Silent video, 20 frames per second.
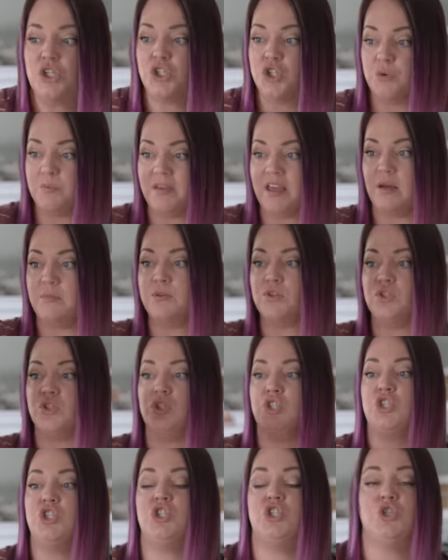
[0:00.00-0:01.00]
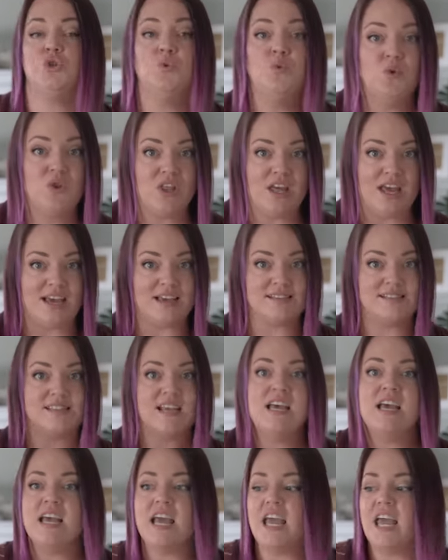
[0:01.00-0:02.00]
to be able to do this
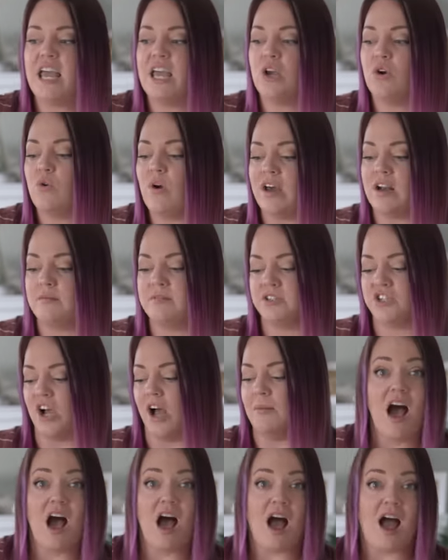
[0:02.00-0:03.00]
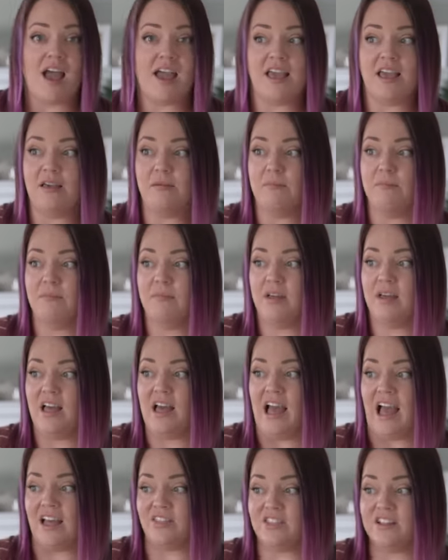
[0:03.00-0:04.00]
incredible job. I'm
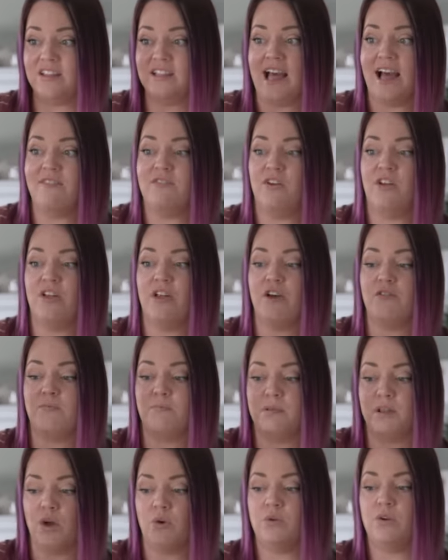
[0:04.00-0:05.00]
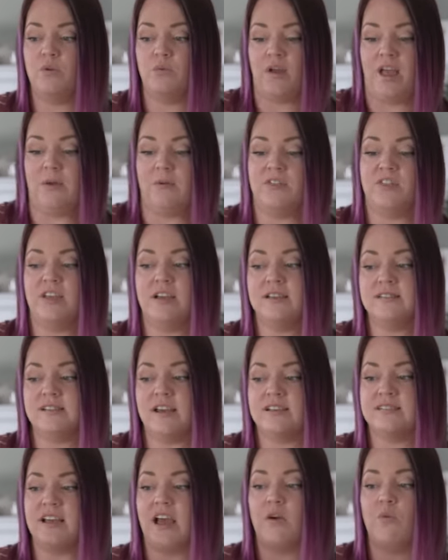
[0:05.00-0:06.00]
at the level of blown away with this
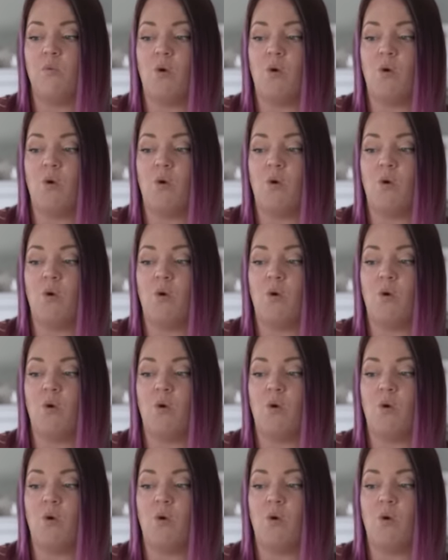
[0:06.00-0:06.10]
as I